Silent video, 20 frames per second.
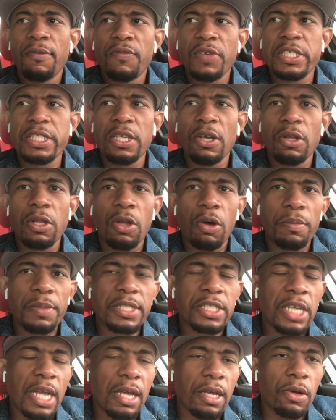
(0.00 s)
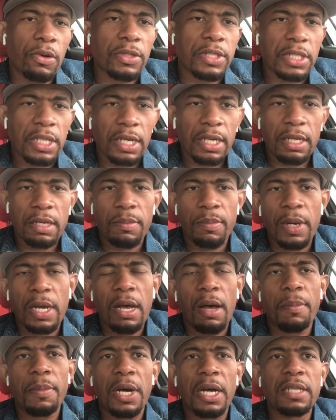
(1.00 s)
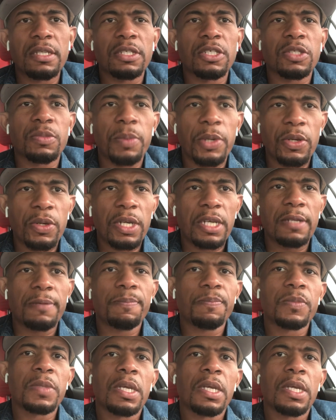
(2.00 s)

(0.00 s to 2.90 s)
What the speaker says: Vasyl Lomachenko is looking to become undisputed.